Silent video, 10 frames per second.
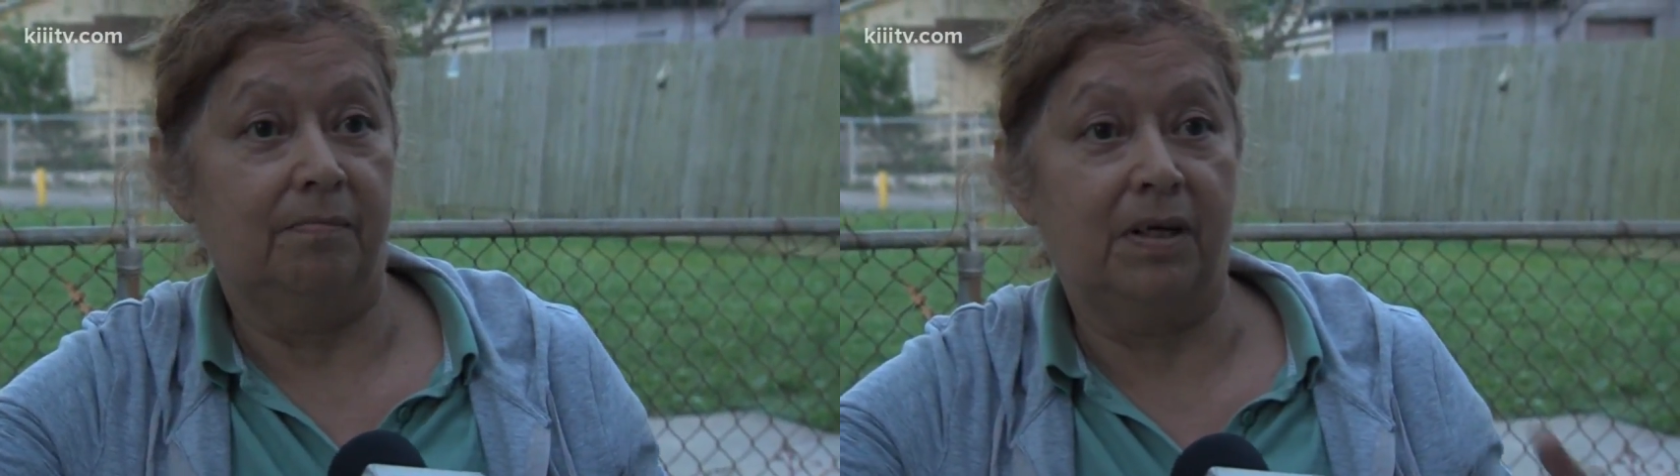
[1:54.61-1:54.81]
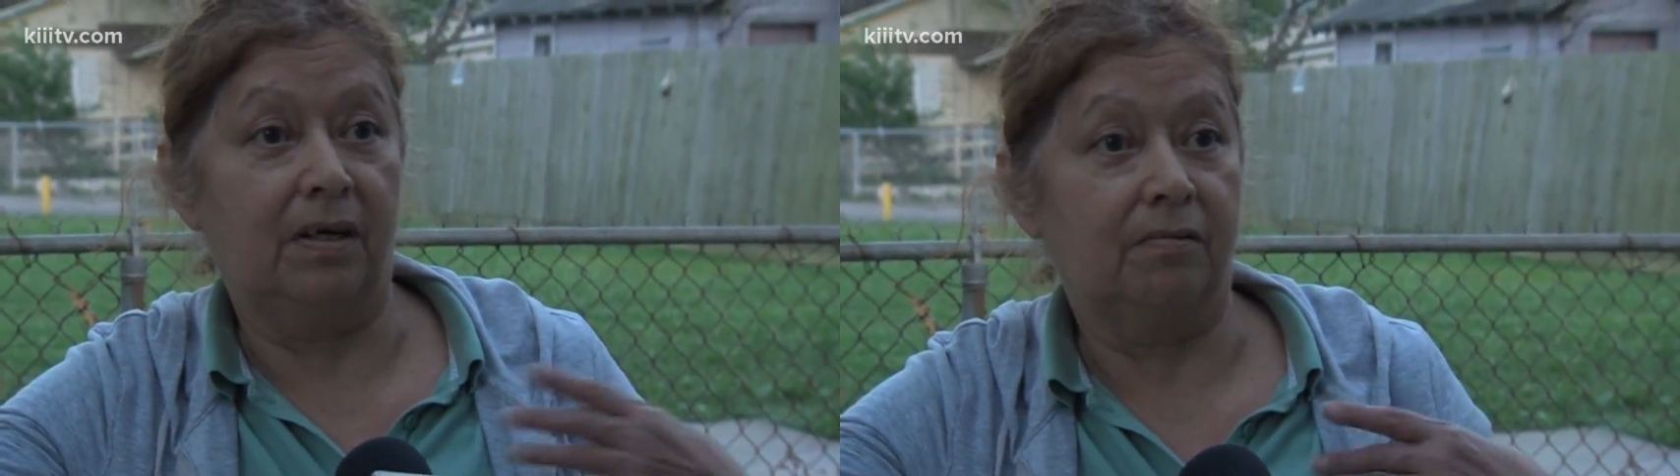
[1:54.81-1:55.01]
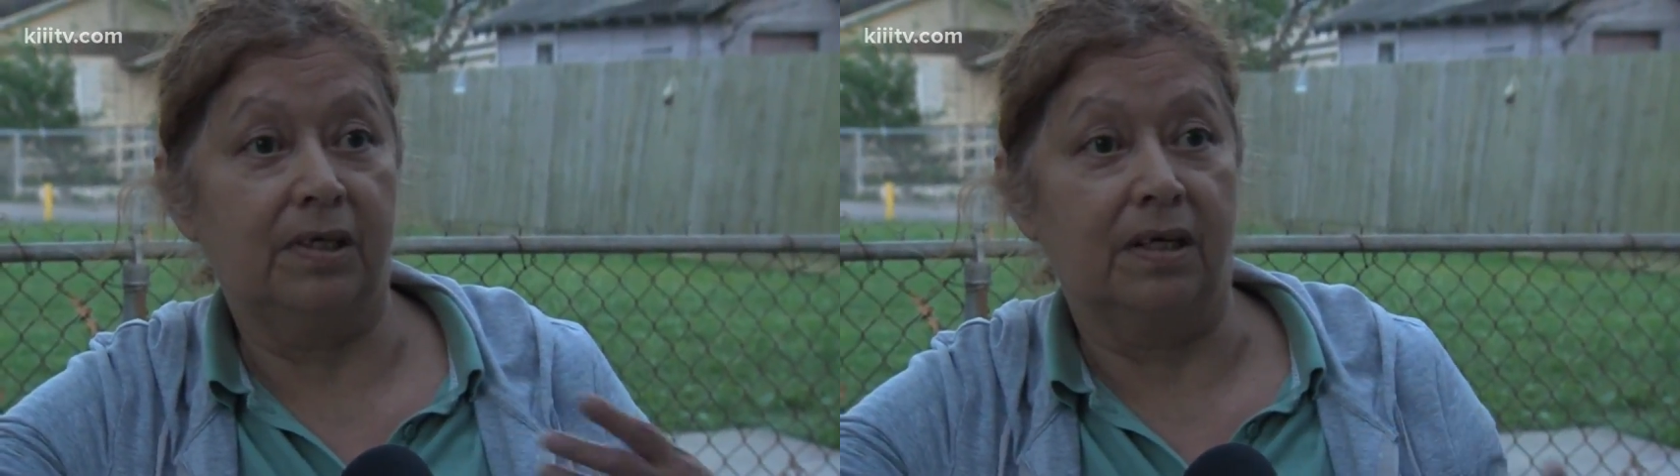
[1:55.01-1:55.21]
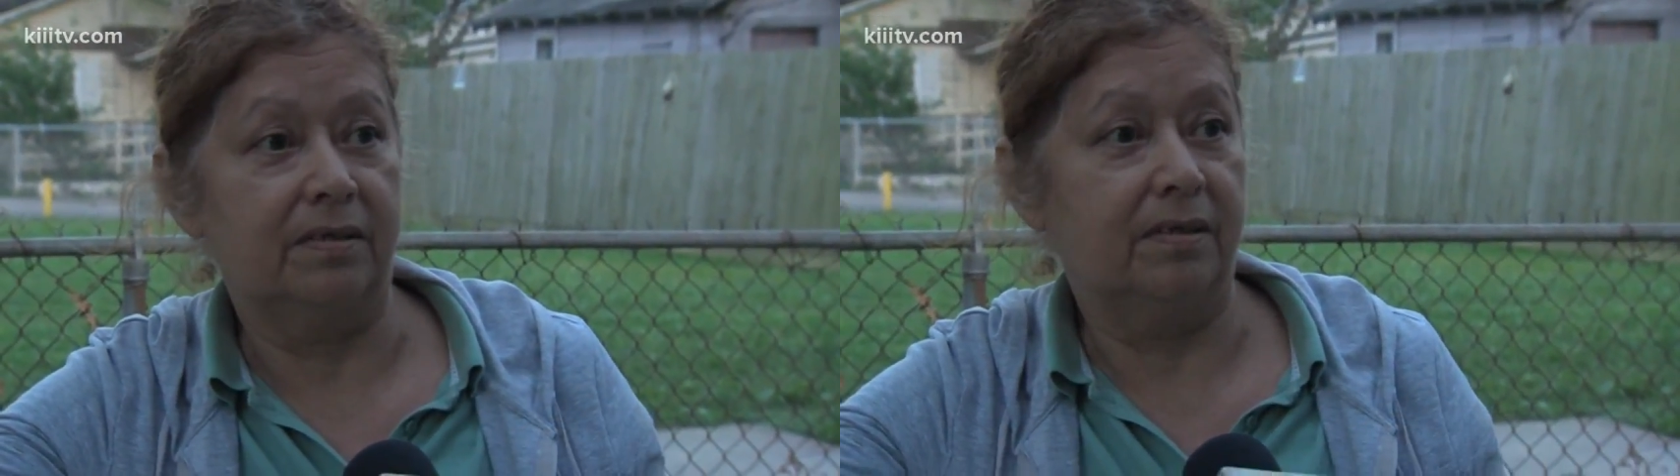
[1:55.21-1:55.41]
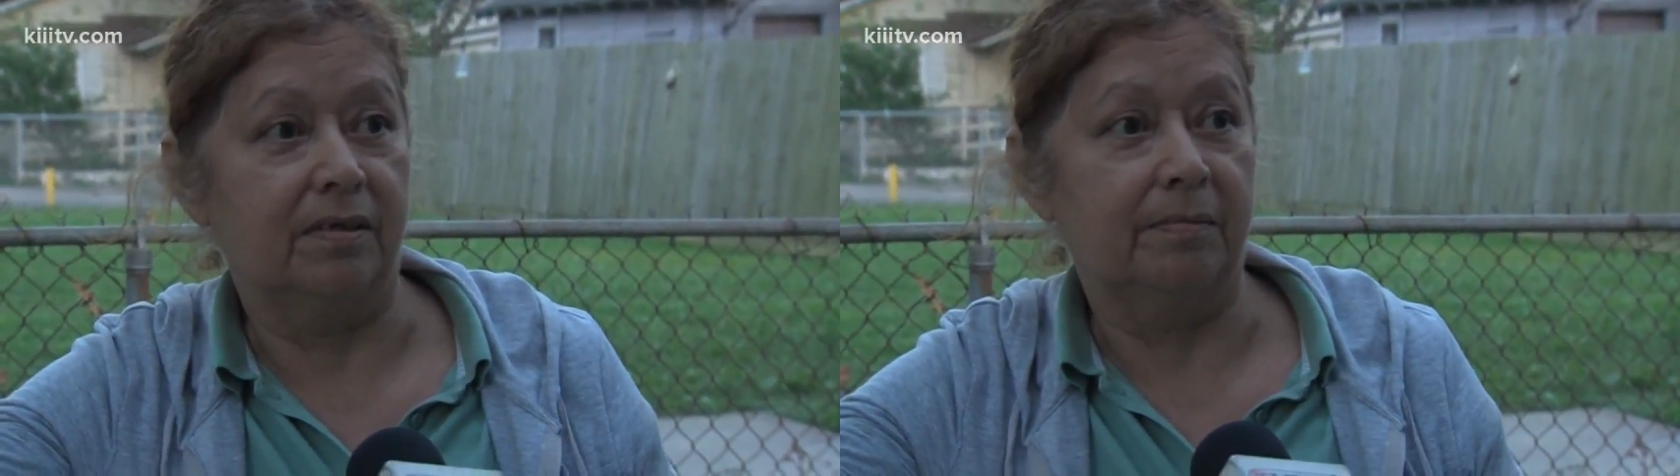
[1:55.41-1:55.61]
my heart went
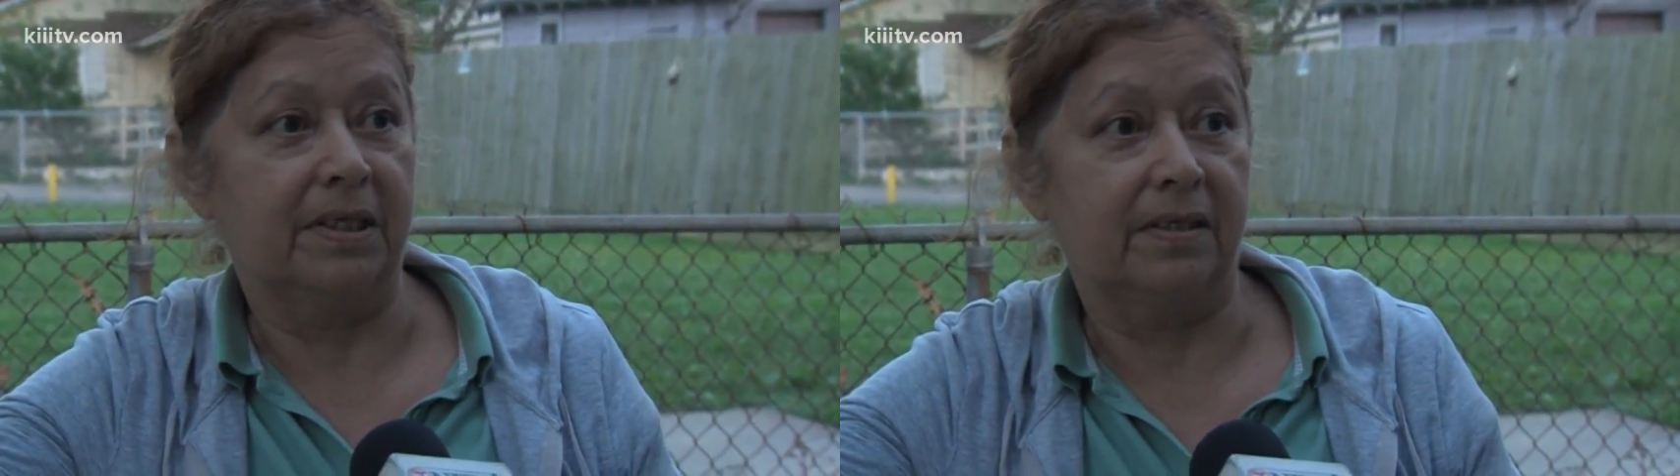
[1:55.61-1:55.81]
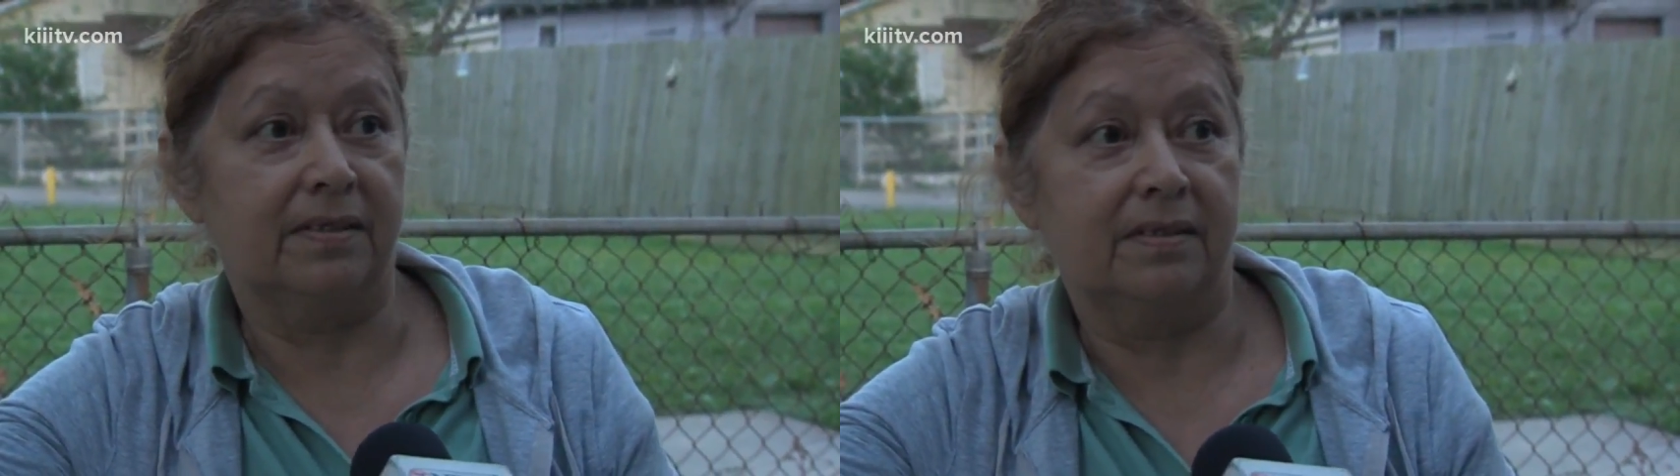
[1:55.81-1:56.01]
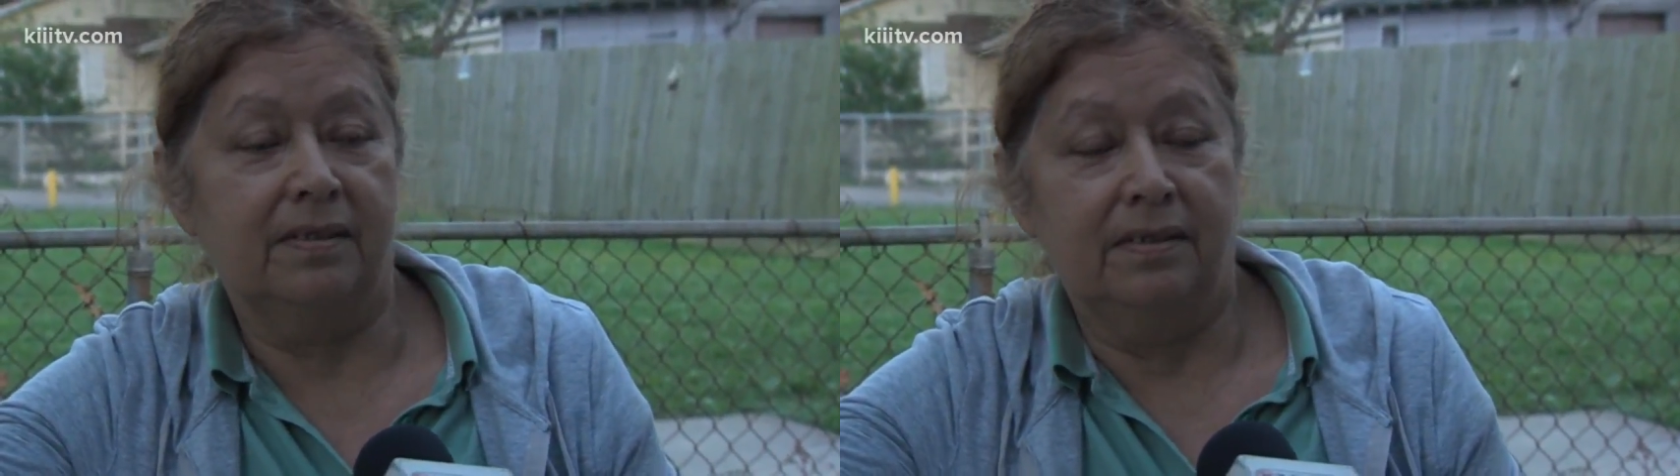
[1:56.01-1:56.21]
out to her because,